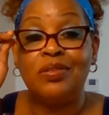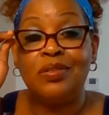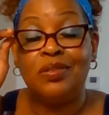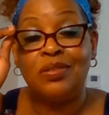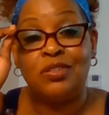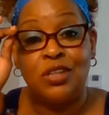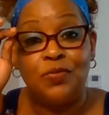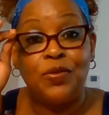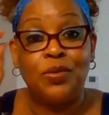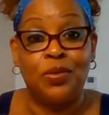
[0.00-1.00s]

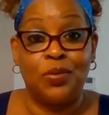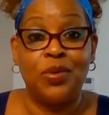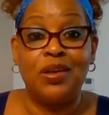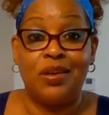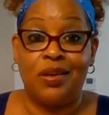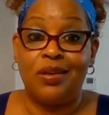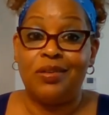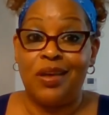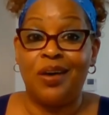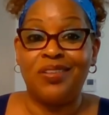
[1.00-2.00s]
seafood on the weekend.
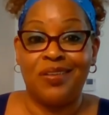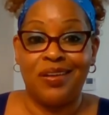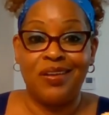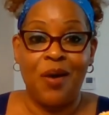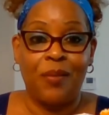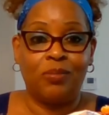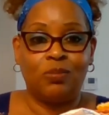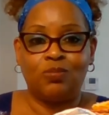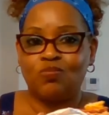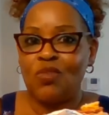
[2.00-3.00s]
Y'all know that, huh?
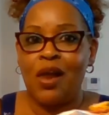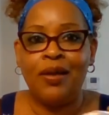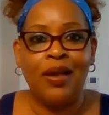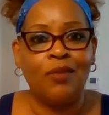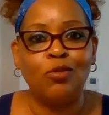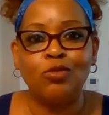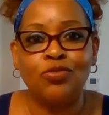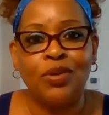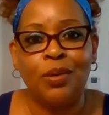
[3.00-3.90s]
I ain't have no shrimp.